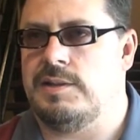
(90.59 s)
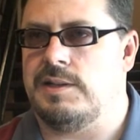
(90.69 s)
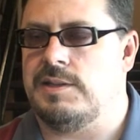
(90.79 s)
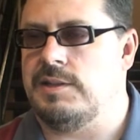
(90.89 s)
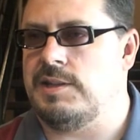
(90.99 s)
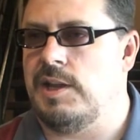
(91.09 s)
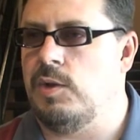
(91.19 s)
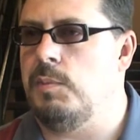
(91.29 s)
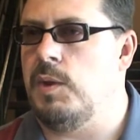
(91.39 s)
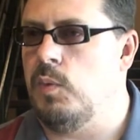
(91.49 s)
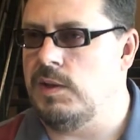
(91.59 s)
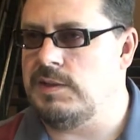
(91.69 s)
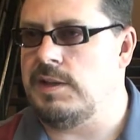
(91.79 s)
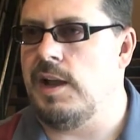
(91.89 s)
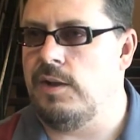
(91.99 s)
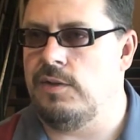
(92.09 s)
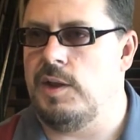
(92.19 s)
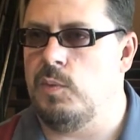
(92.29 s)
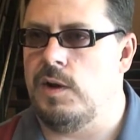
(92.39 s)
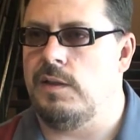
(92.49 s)
doesn't tell me what style
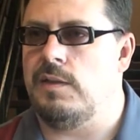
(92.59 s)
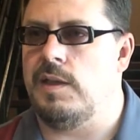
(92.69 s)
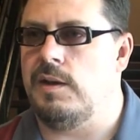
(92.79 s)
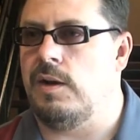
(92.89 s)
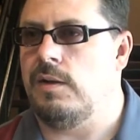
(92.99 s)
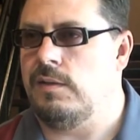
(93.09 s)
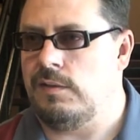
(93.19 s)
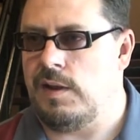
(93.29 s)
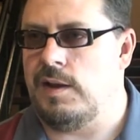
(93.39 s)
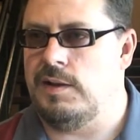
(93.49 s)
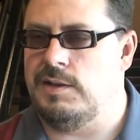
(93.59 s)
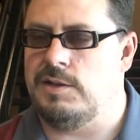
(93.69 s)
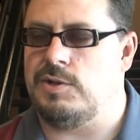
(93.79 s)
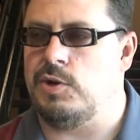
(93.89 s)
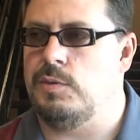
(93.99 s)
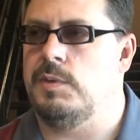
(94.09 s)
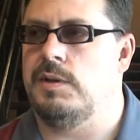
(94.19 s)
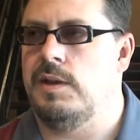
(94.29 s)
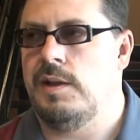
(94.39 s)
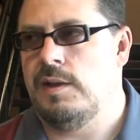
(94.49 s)
they want, then I'll kind of determine